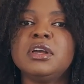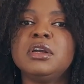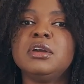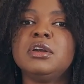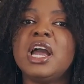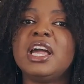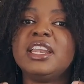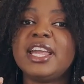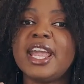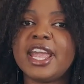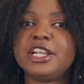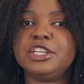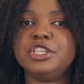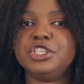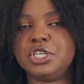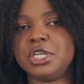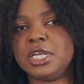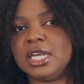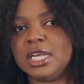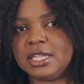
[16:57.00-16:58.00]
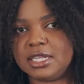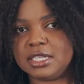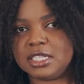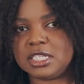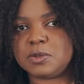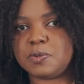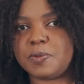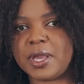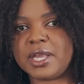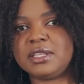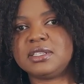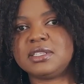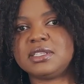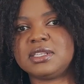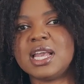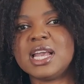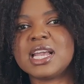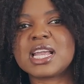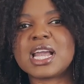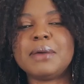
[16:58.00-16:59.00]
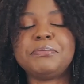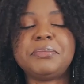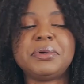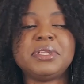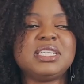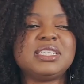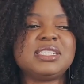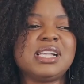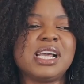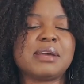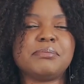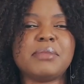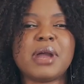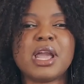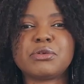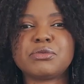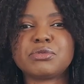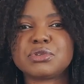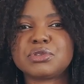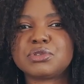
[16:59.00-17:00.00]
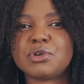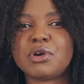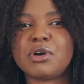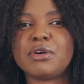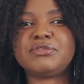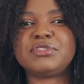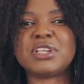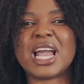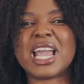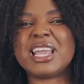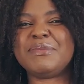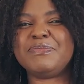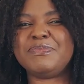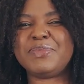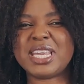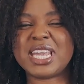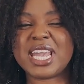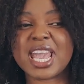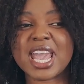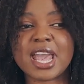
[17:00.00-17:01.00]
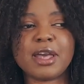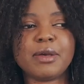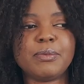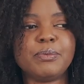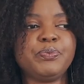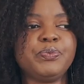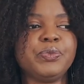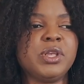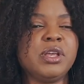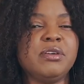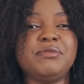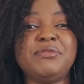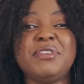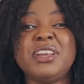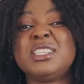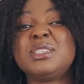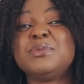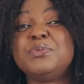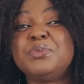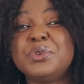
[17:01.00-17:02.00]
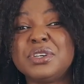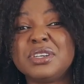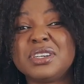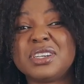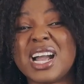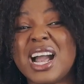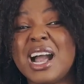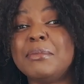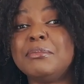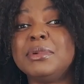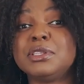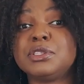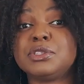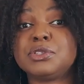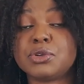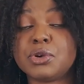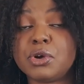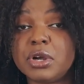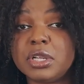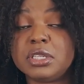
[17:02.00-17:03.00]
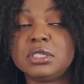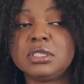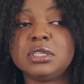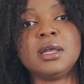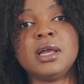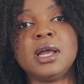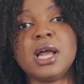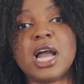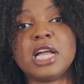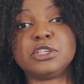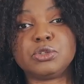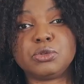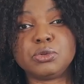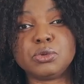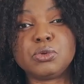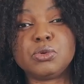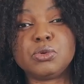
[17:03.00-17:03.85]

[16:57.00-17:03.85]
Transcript: an edge in this space. Companies like Microsoft, IBM, Facebook, Amazon, and Google